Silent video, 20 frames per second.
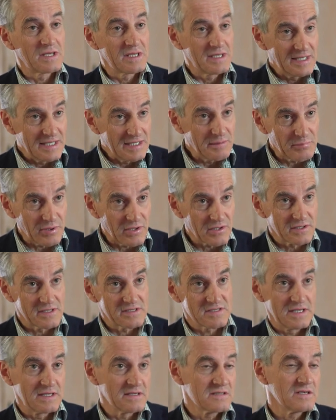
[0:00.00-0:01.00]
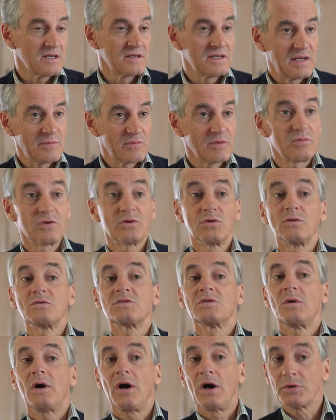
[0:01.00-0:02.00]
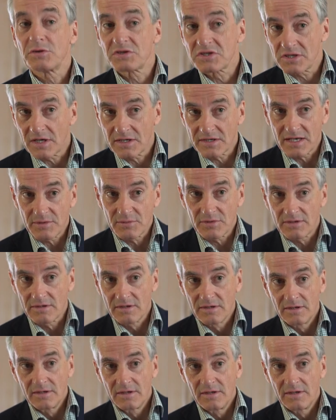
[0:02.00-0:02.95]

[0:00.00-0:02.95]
key parties inside Yemen, but also outside Yemen.